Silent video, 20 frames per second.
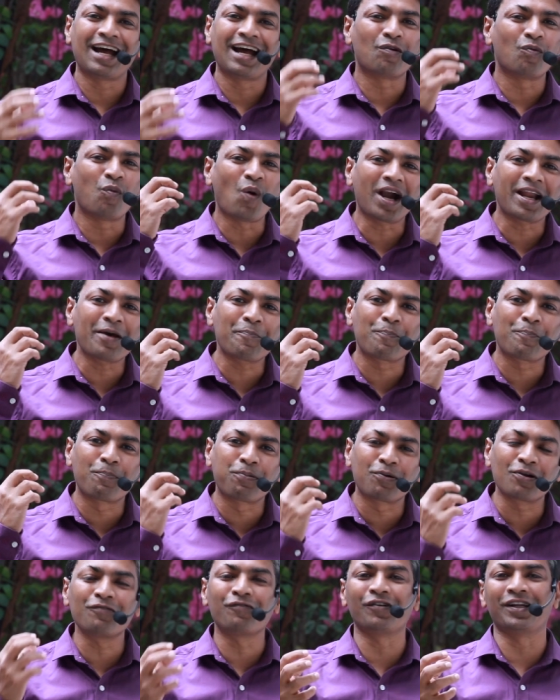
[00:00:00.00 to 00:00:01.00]
And what a
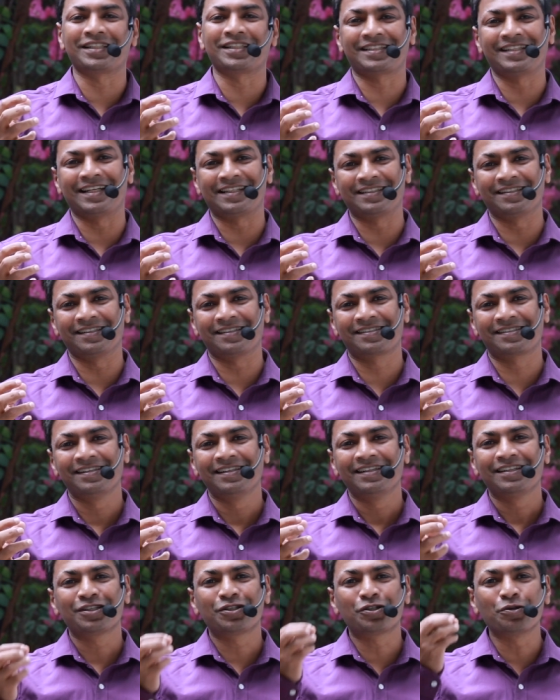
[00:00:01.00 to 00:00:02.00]
privilege that is,
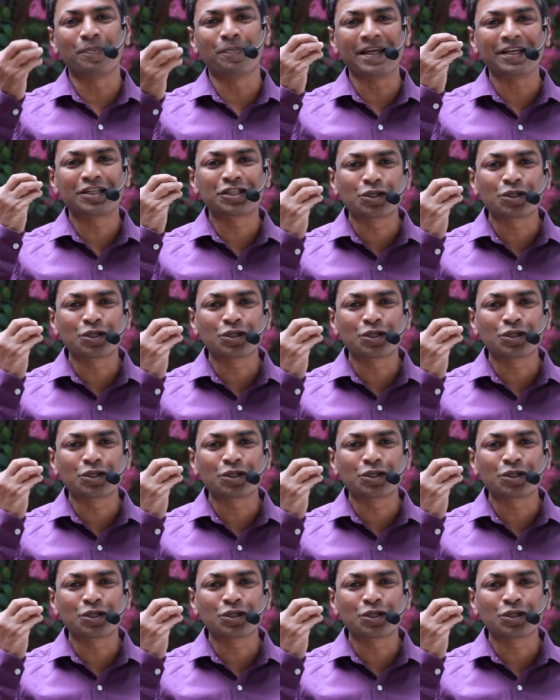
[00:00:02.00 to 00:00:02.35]
to be